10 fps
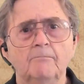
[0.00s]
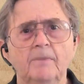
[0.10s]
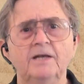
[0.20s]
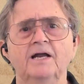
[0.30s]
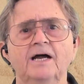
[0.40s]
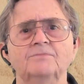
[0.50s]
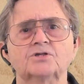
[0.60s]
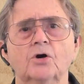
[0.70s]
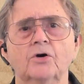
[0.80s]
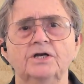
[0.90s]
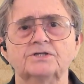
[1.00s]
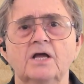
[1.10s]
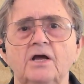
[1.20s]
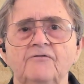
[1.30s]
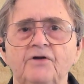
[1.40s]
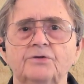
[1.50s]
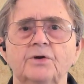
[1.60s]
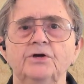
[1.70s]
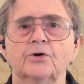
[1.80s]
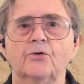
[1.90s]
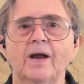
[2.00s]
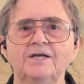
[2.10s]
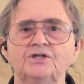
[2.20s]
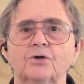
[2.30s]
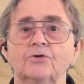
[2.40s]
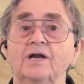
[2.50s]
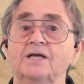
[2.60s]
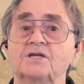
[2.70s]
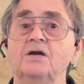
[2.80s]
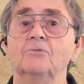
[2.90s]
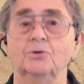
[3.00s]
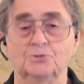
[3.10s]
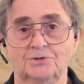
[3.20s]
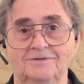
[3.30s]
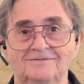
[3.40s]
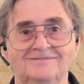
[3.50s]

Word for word: bedtime stories featuring your grandchildren as heroes.